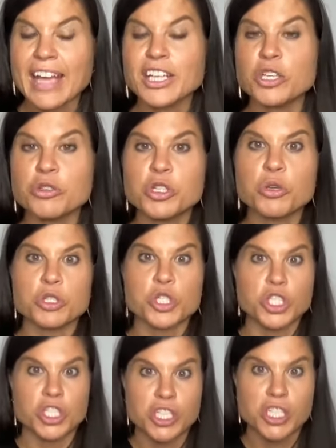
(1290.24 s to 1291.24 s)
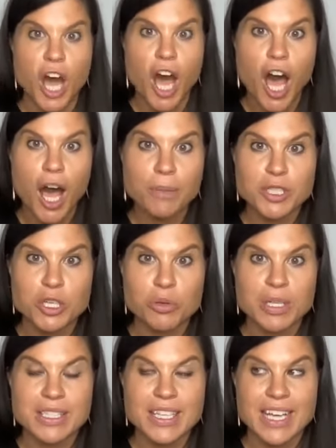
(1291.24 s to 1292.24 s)
And she stopped and
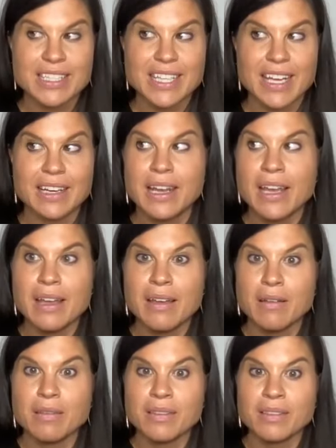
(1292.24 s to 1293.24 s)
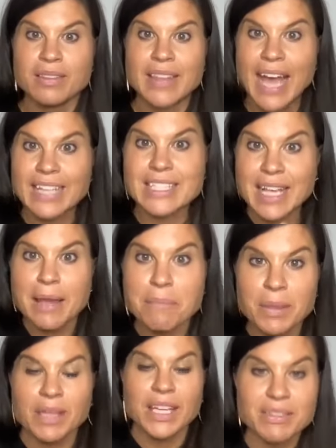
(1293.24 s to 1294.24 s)
you could see, I said, that
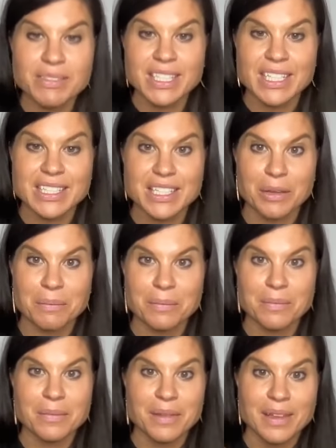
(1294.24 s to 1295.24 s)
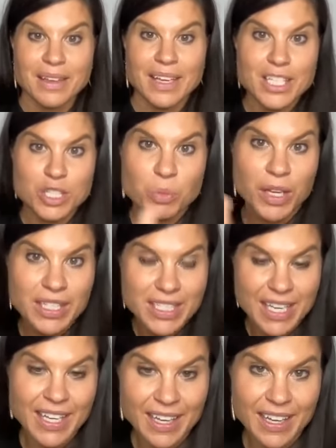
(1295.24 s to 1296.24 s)
same belief system is what
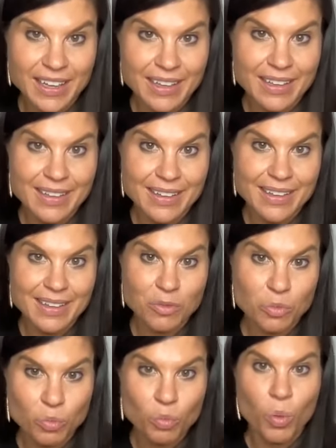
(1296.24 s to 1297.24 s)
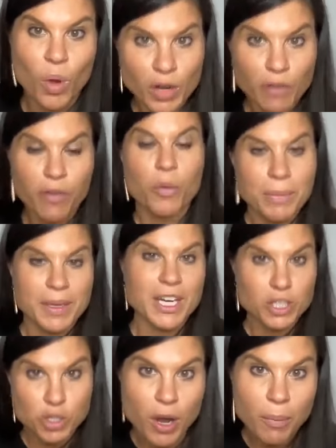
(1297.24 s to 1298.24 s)
is getting wonderful women
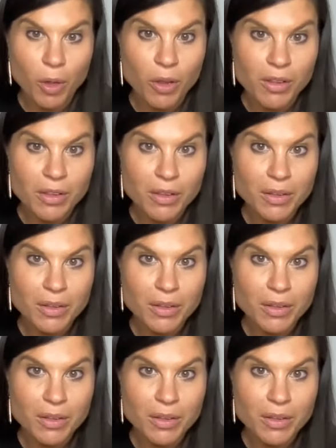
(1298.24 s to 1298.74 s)
in trouble.